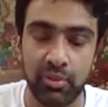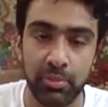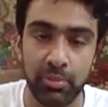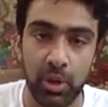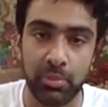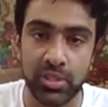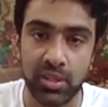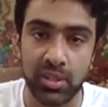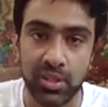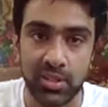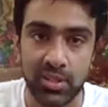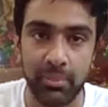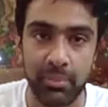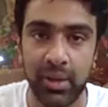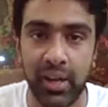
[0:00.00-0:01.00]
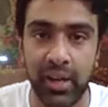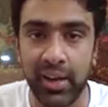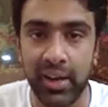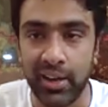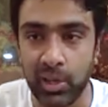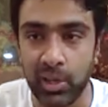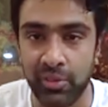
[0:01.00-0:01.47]
promises inside my head
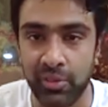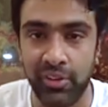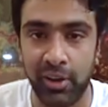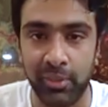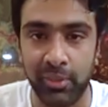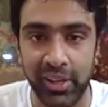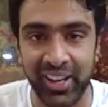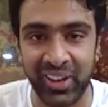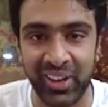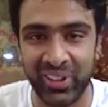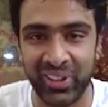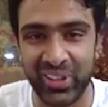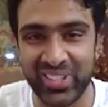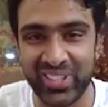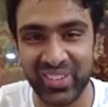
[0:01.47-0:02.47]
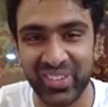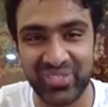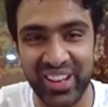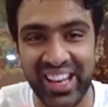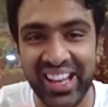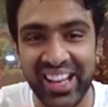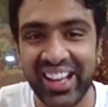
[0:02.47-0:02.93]
and to my family. You know, that sort of
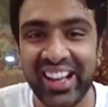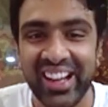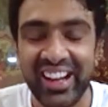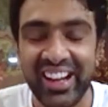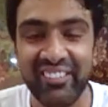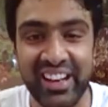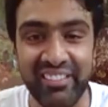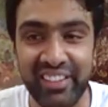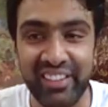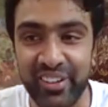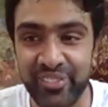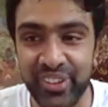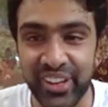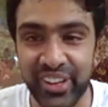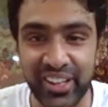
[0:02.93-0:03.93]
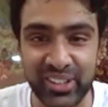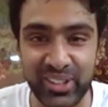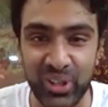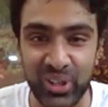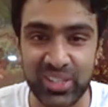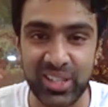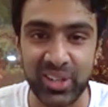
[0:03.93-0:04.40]
very, very, very weird
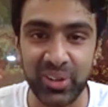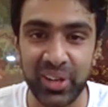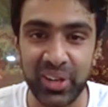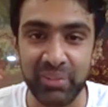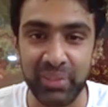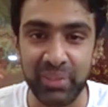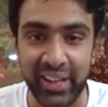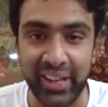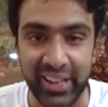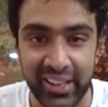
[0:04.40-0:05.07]
thoughts that are going in my head.